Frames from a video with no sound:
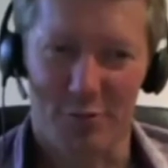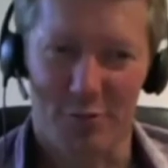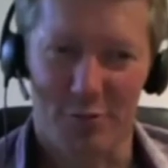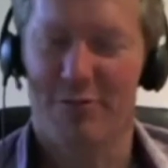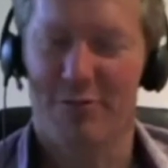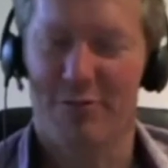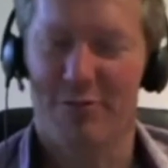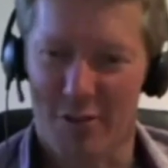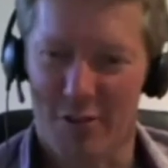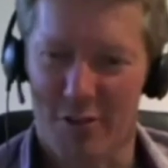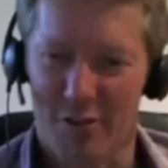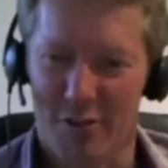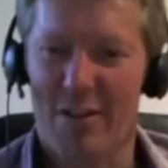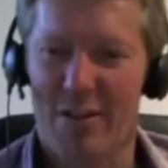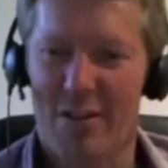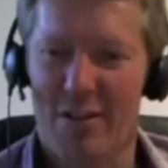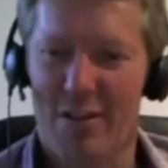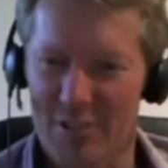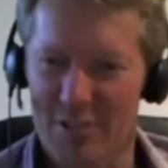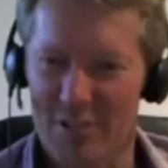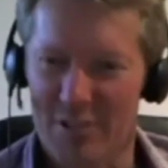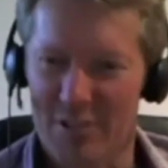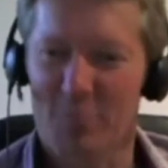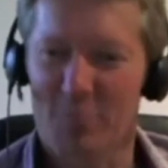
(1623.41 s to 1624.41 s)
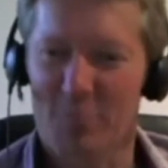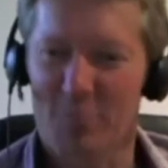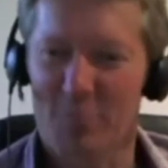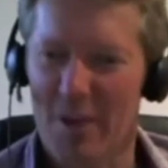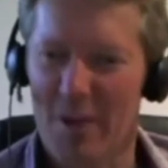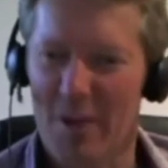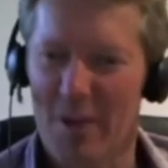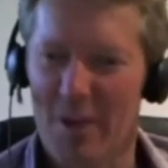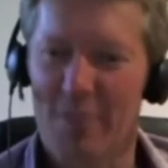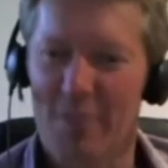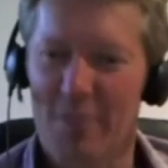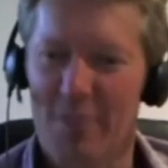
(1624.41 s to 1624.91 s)
drive, the self
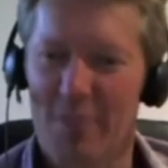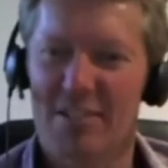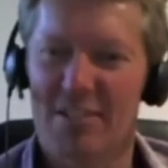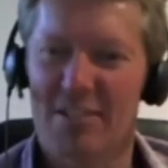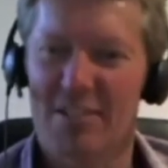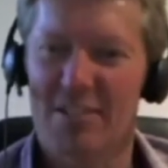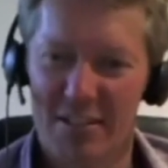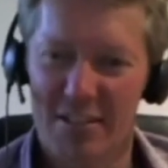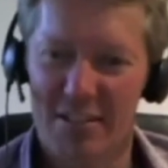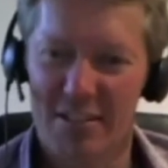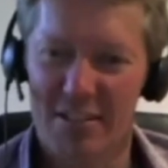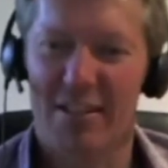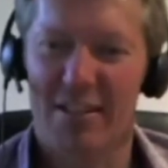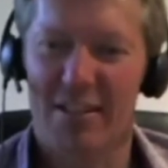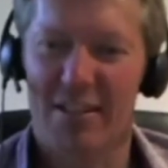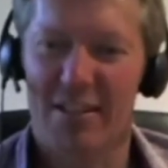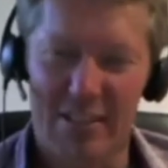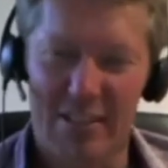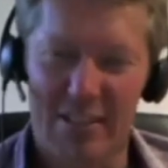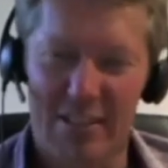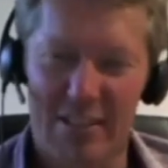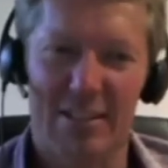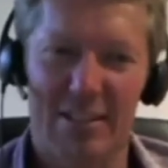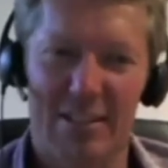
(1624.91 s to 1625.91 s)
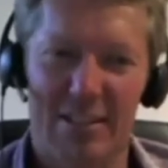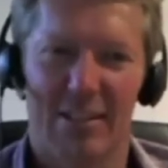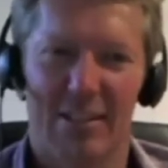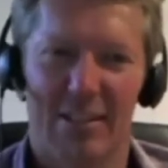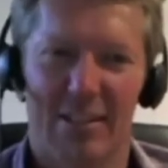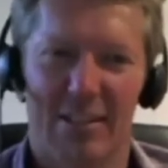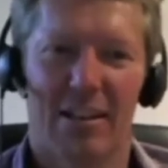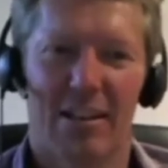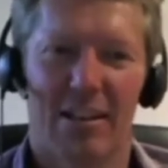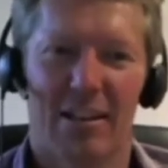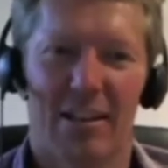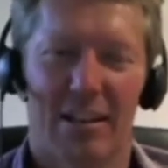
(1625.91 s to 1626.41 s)
motivation, I think
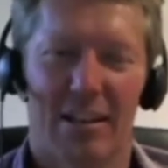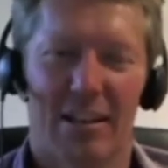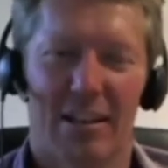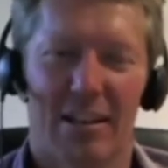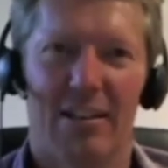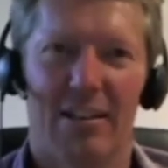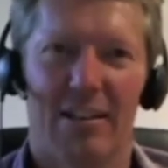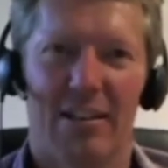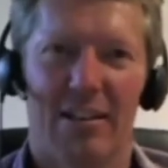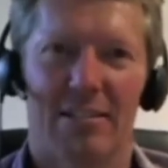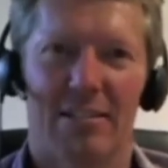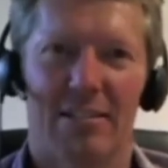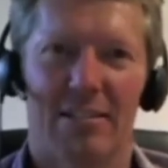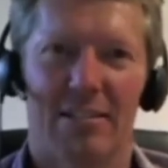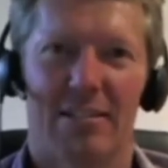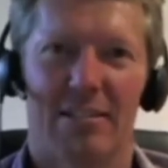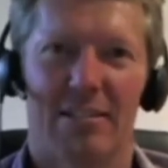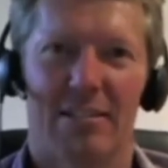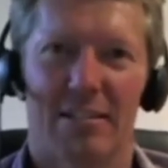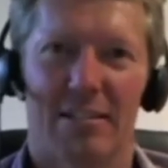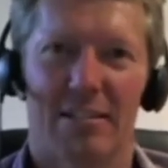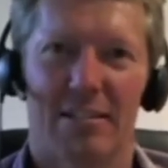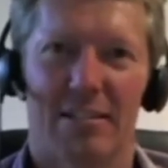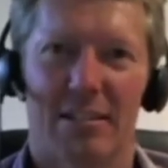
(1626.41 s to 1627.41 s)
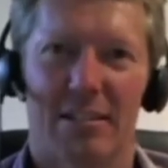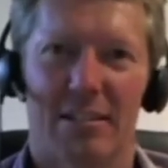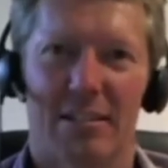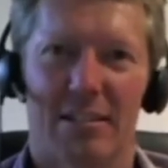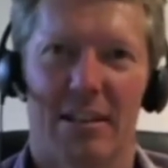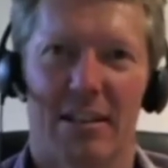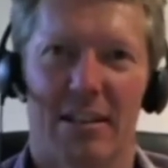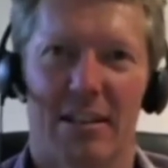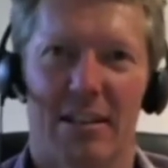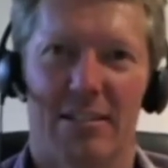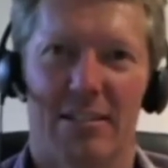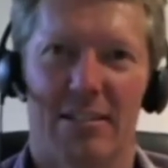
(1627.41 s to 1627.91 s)
it's
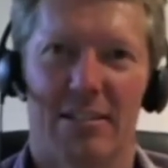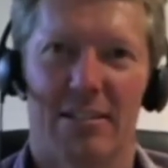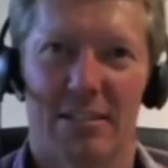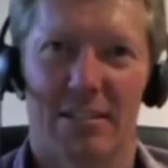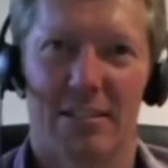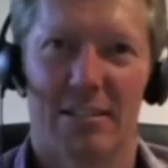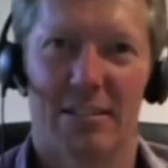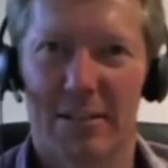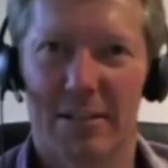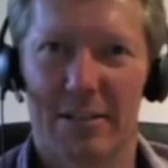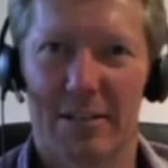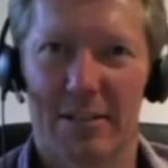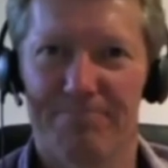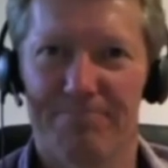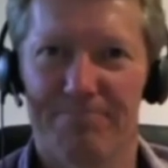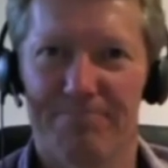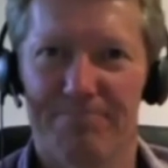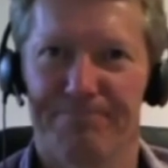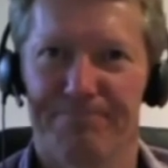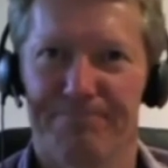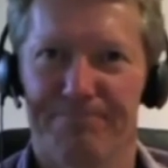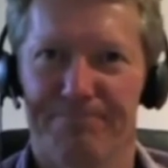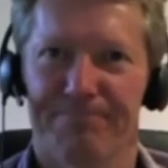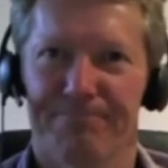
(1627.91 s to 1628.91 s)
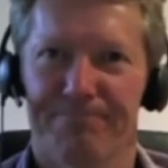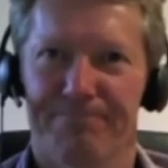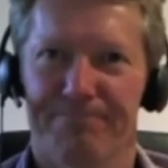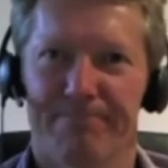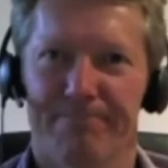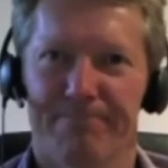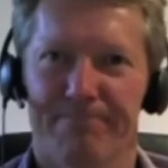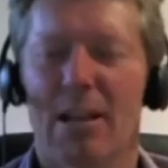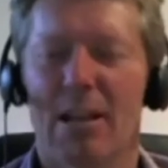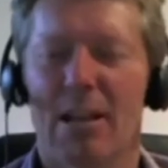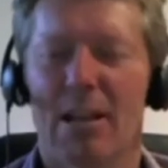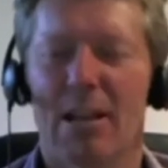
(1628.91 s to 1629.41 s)
it's
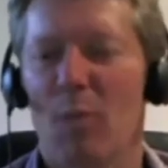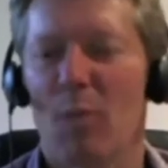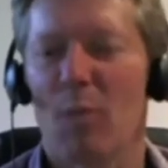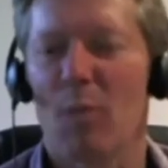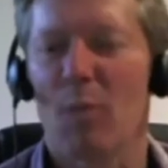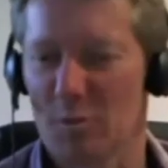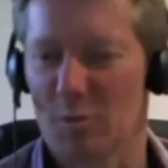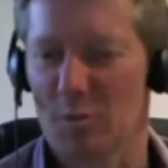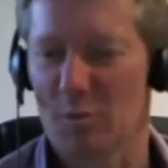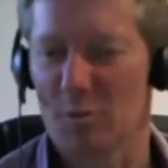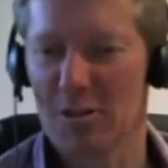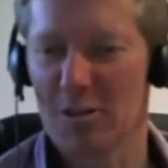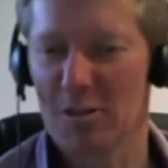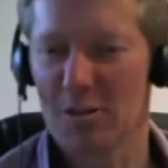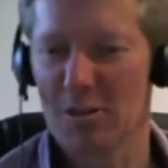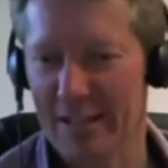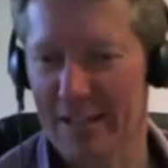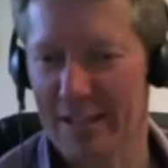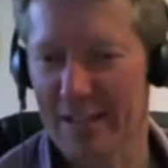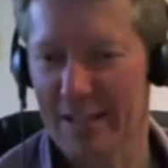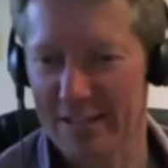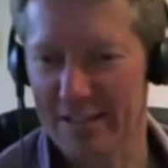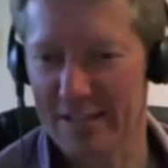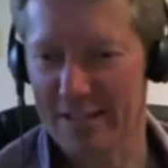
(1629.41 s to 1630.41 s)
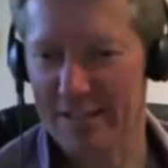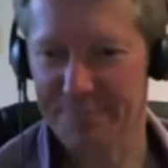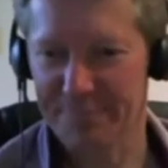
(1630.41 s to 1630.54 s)
suboptimal, I guess,